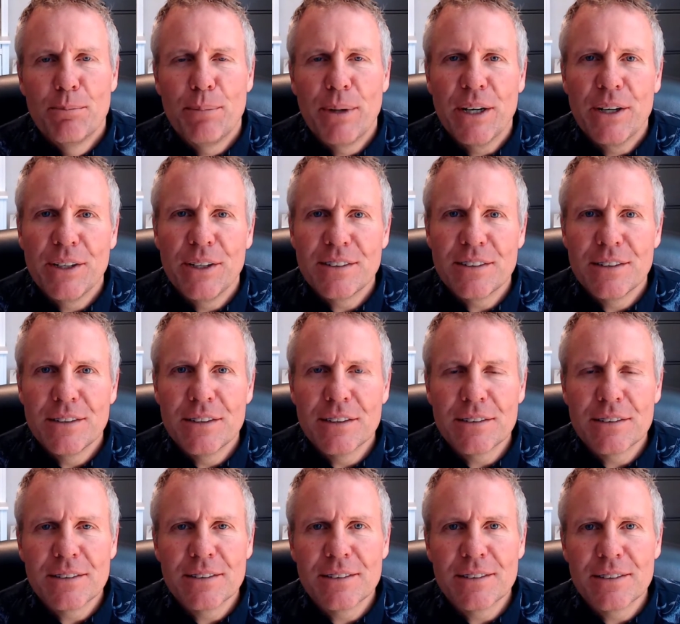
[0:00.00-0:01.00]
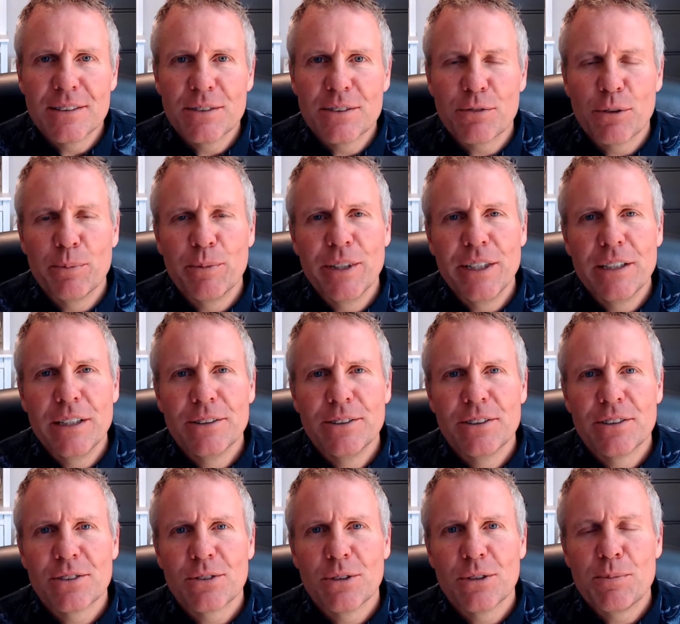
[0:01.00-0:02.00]
bearings and distances from legal
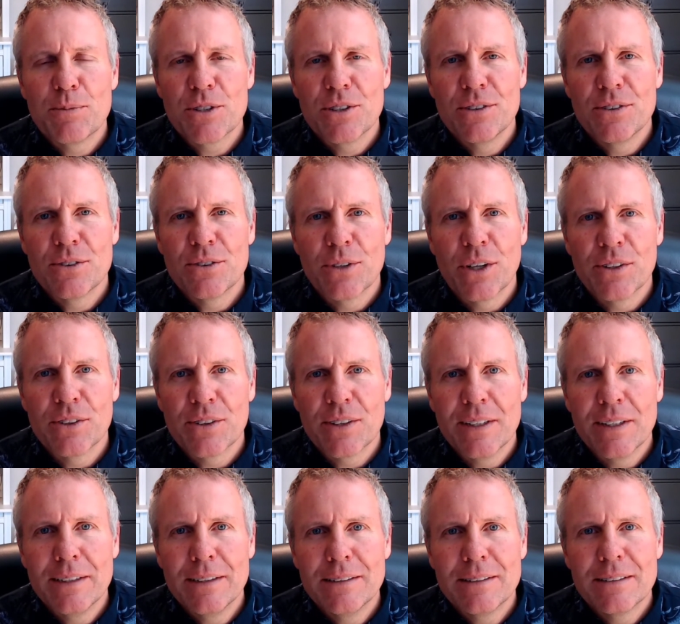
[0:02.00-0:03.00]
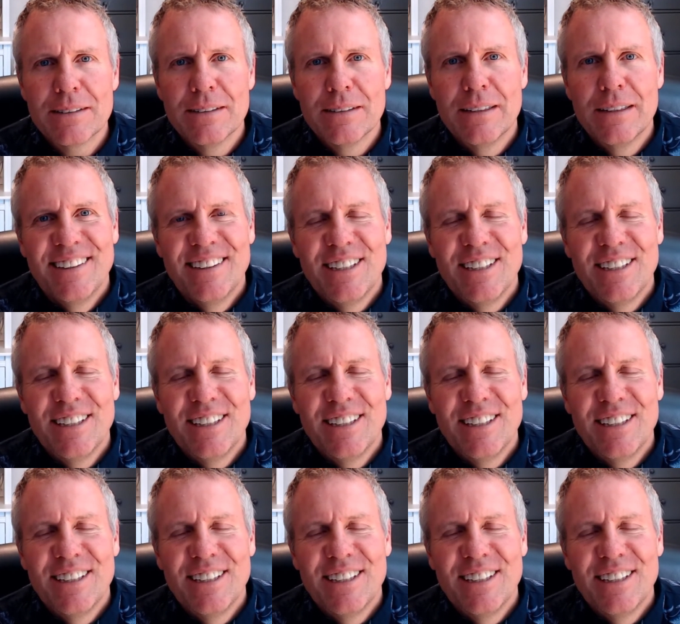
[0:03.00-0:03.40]
descriptions or other things.